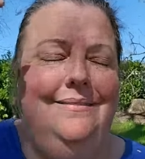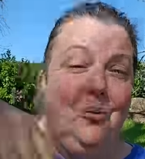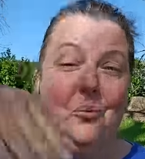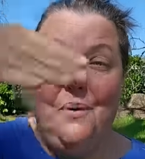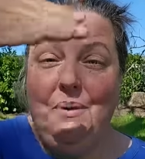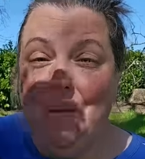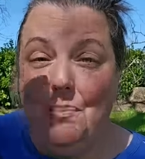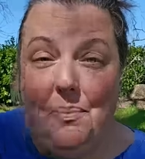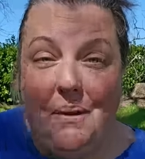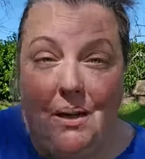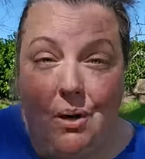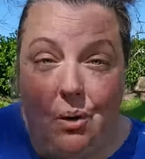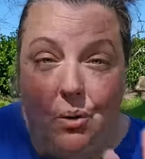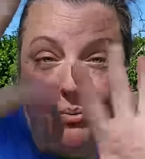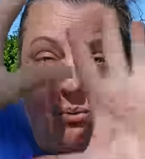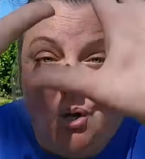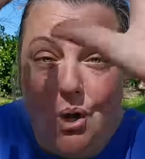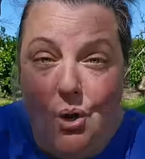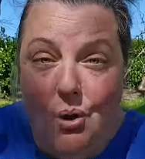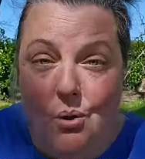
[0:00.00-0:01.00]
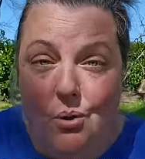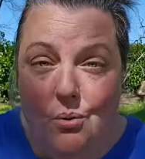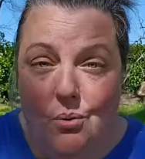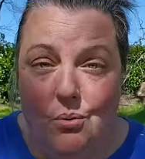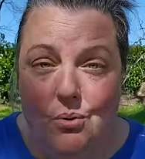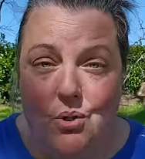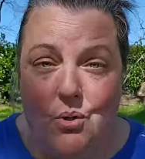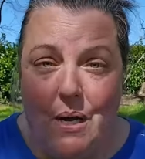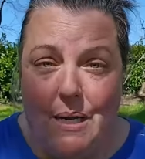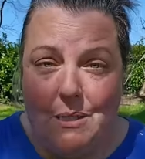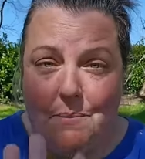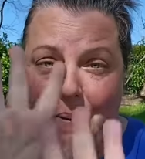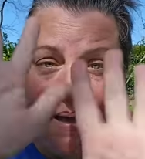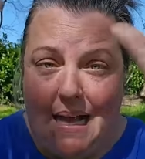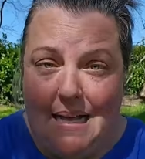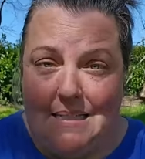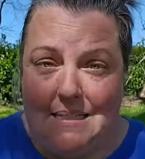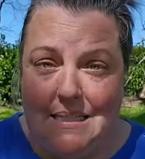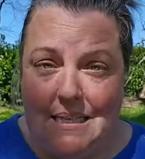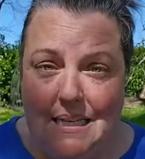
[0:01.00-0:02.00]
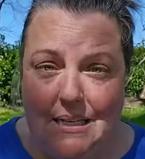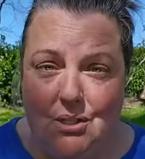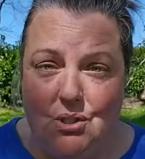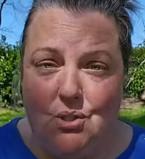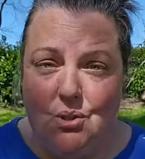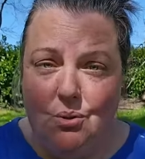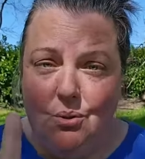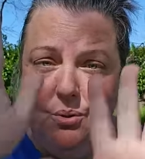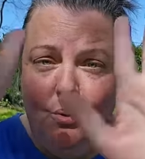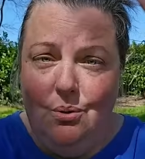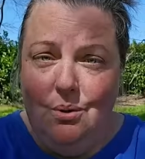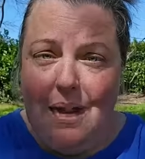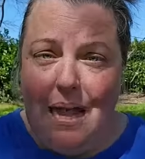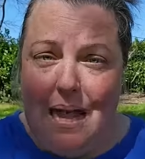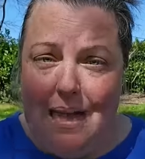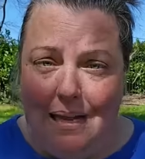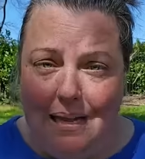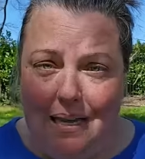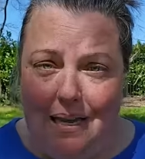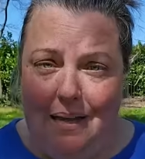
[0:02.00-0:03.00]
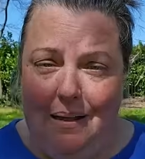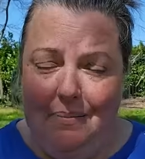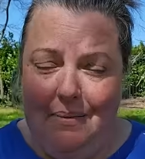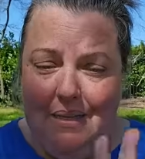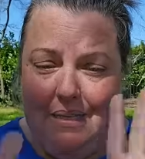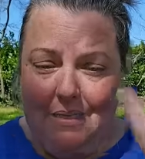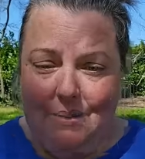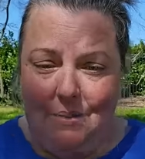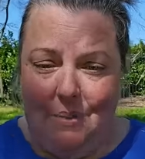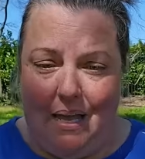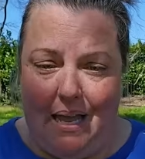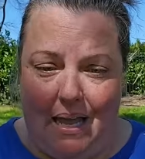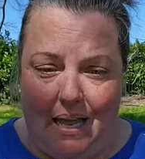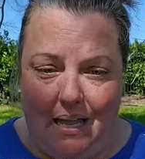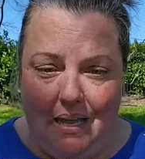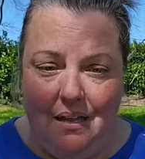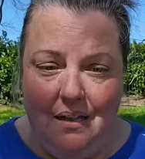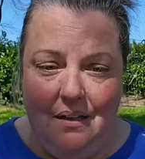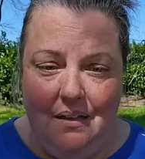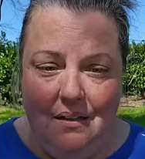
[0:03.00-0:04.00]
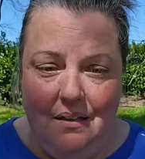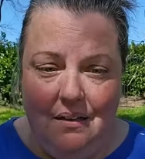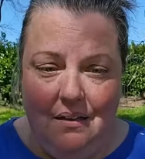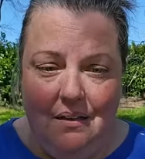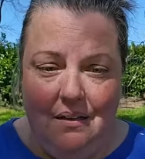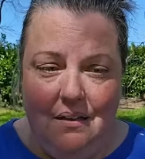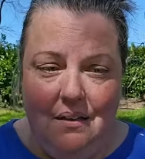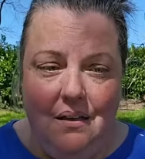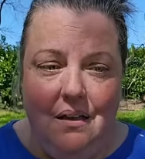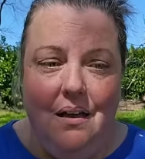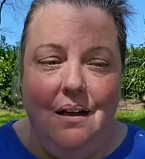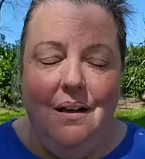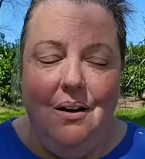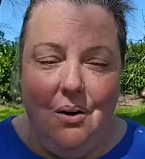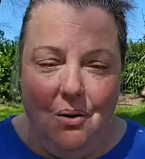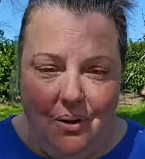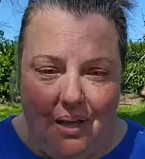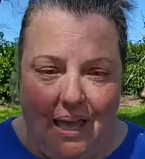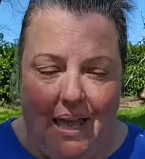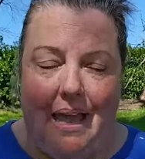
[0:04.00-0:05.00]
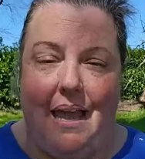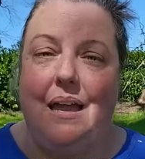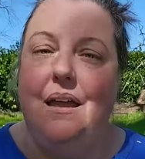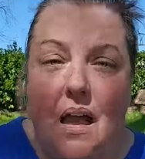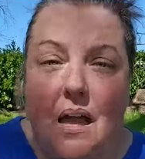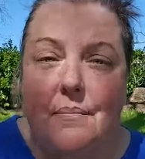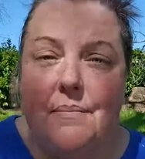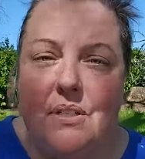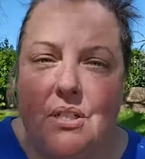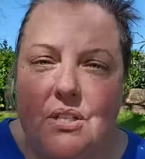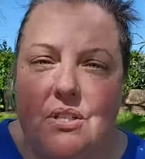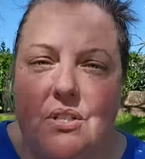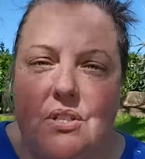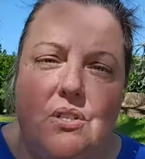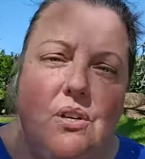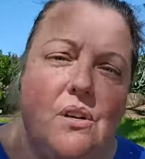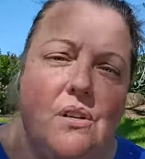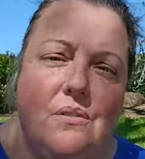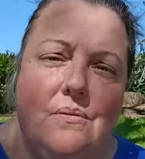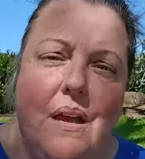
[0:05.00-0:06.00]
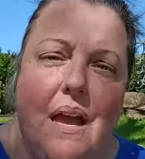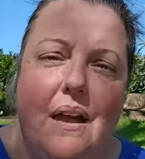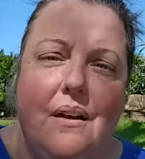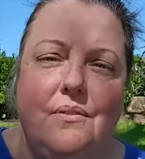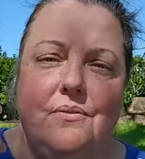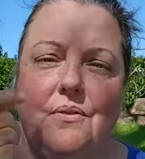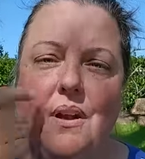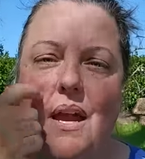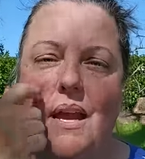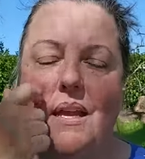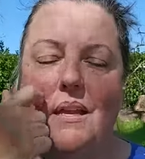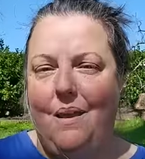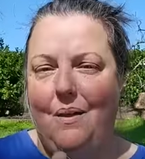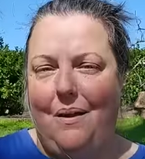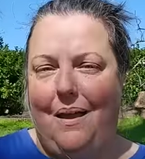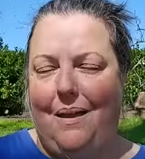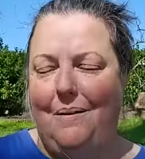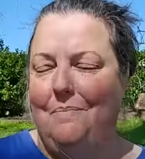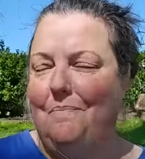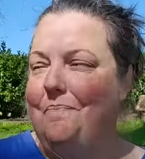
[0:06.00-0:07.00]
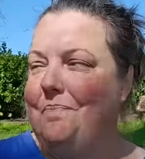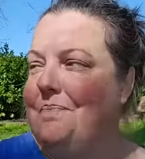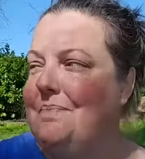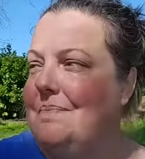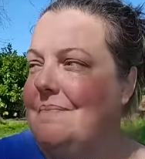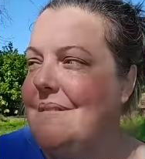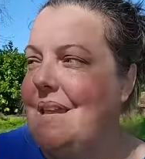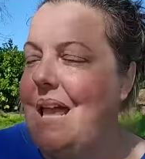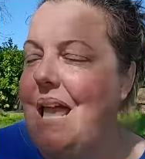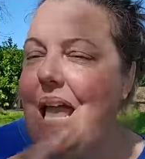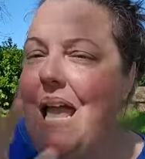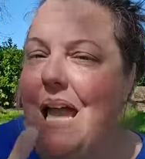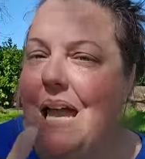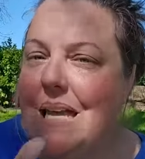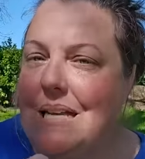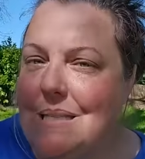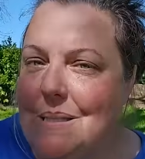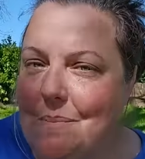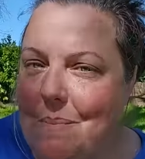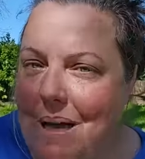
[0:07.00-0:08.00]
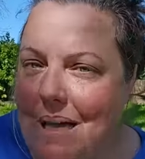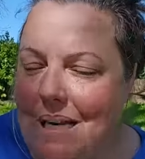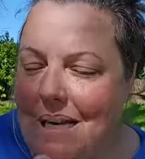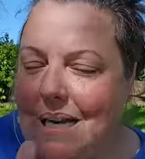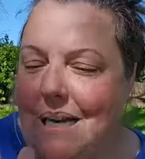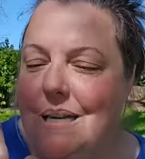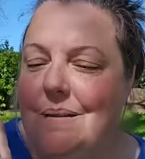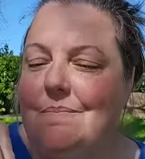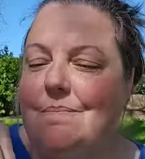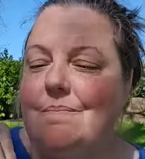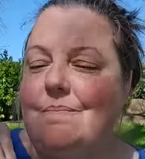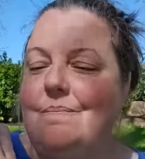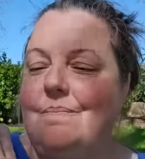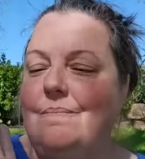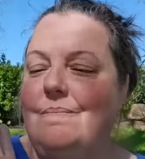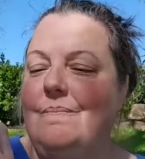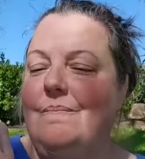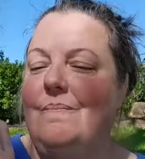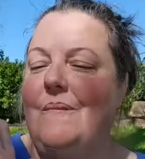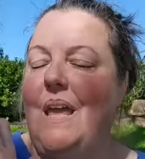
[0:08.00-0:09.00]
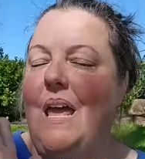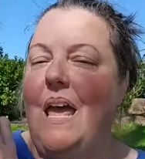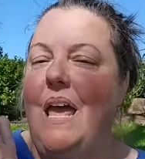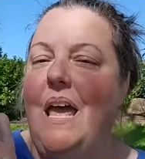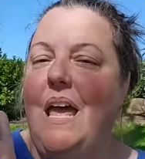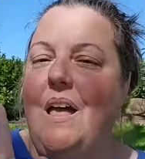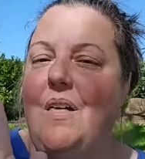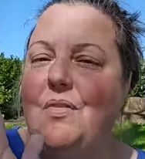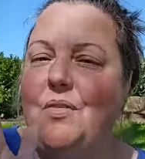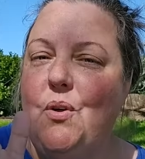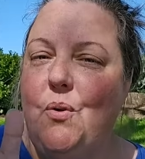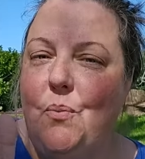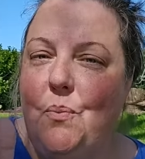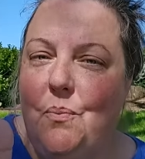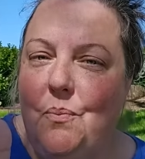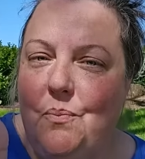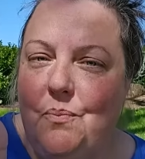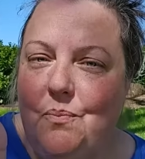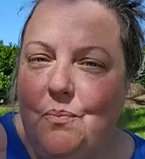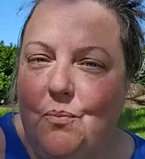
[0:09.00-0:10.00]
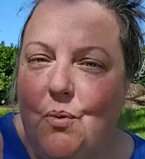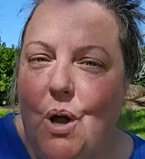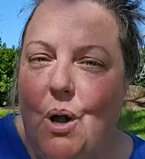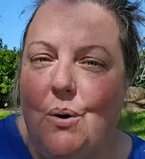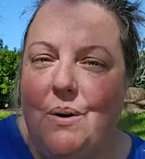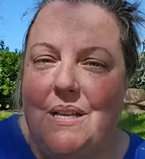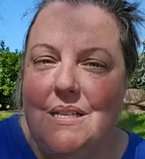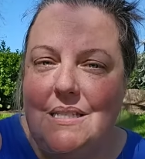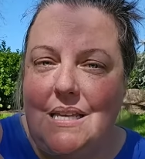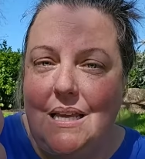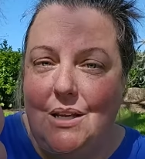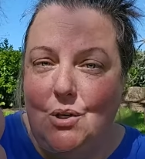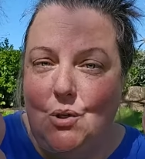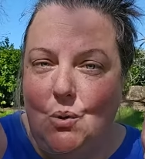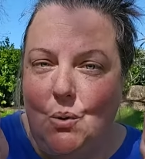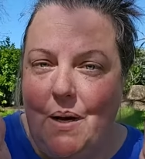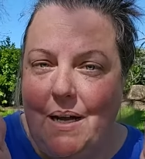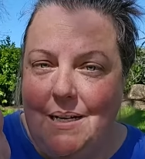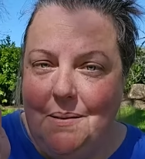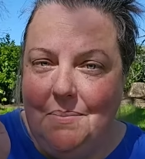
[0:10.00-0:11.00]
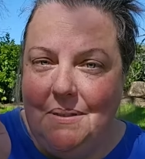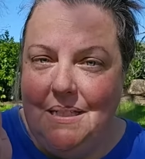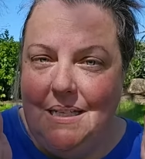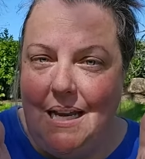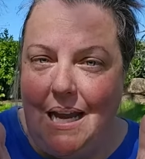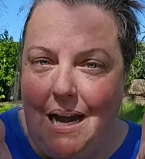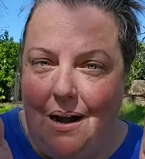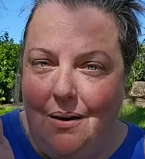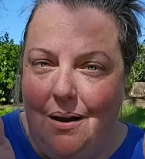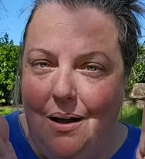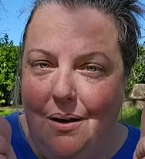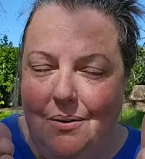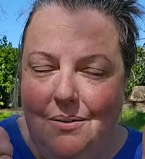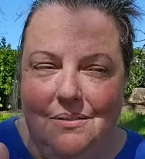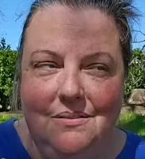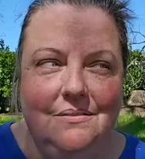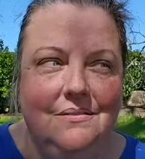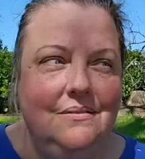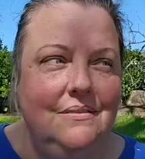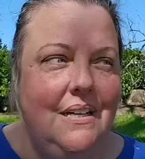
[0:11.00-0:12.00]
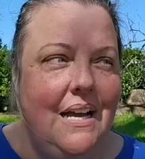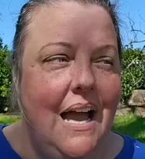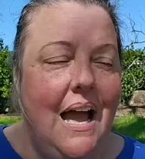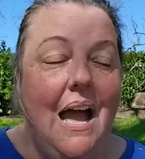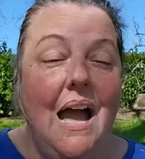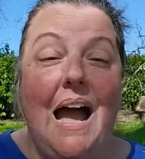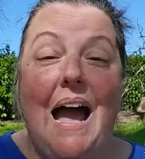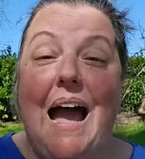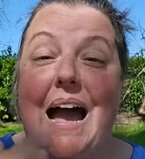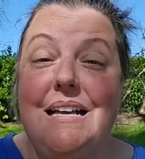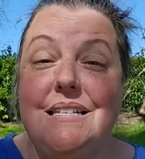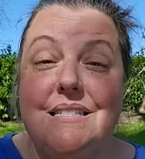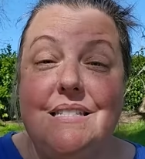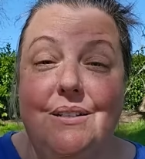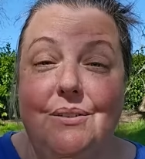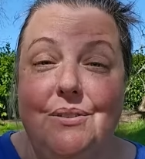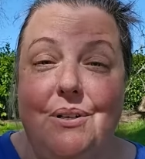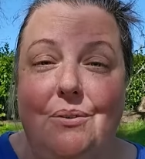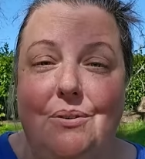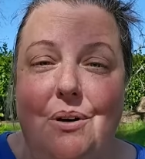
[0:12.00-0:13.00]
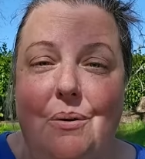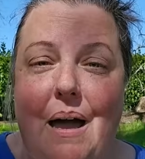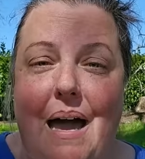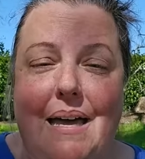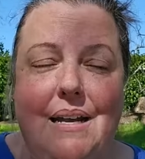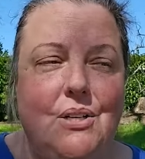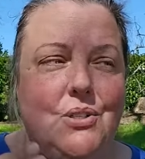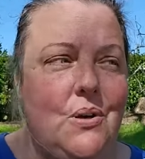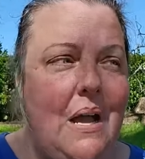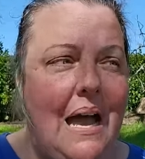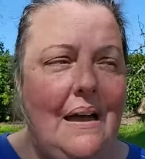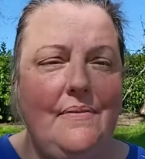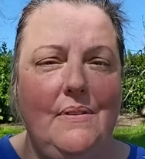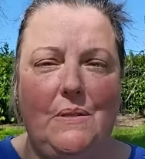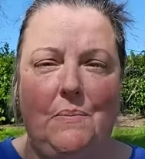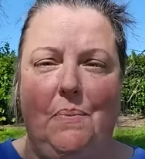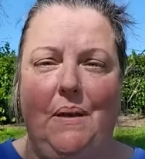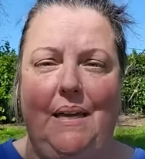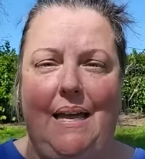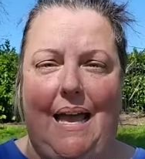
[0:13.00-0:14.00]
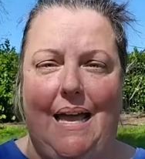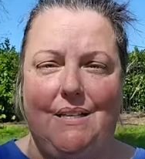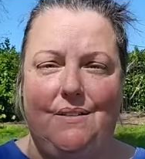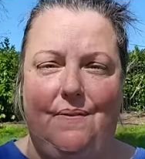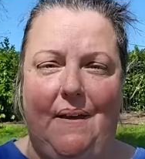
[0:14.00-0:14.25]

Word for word: with the big old no trespassing. Do not come this way. Okay, I'm gonna just turn around, right? Okay. It's muddy. The road is incredibly narrow. I still don't know how to drive this big ass